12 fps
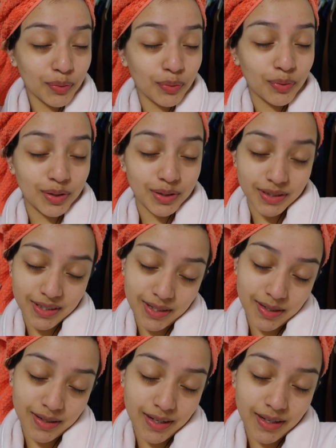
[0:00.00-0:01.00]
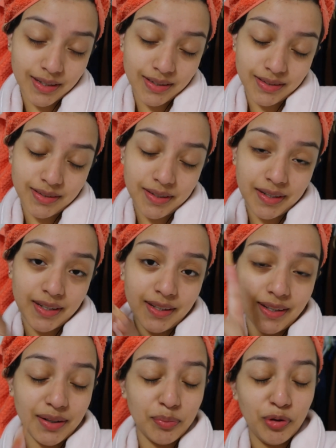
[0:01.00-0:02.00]
What's good, guys?
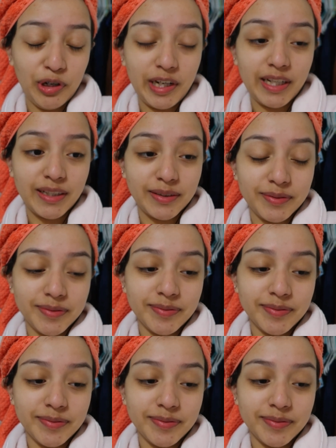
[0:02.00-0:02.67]
Good morning.